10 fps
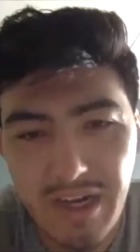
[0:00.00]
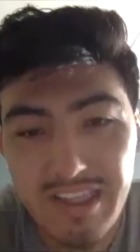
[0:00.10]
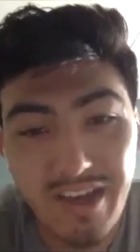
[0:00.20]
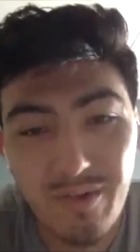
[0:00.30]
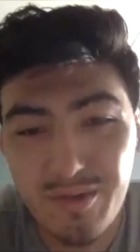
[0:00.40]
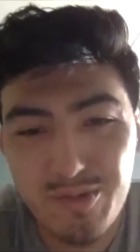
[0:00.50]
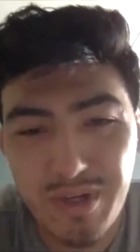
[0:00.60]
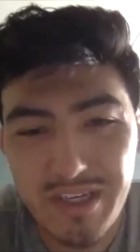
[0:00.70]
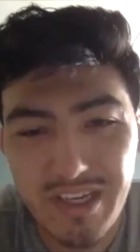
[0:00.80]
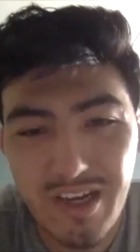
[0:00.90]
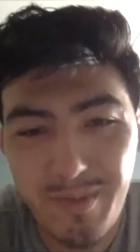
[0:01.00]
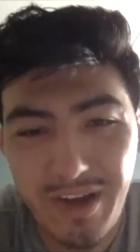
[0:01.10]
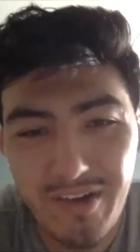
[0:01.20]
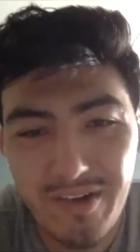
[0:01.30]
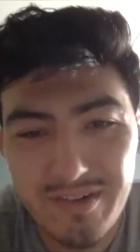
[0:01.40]
thought we was about to come
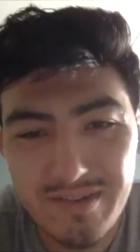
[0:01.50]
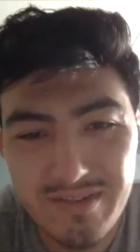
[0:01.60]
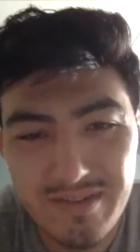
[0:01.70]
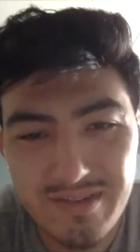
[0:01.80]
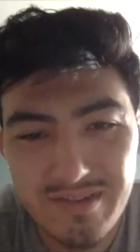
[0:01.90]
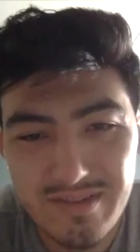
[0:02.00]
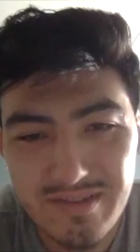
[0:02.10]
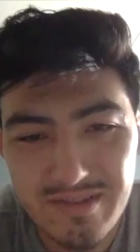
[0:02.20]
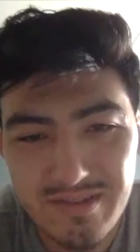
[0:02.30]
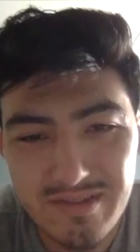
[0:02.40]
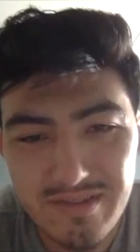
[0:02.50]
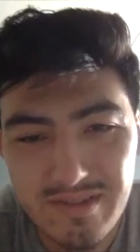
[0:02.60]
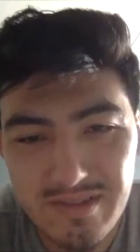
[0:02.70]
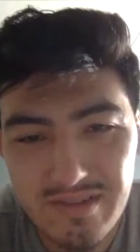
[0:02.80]
out. Score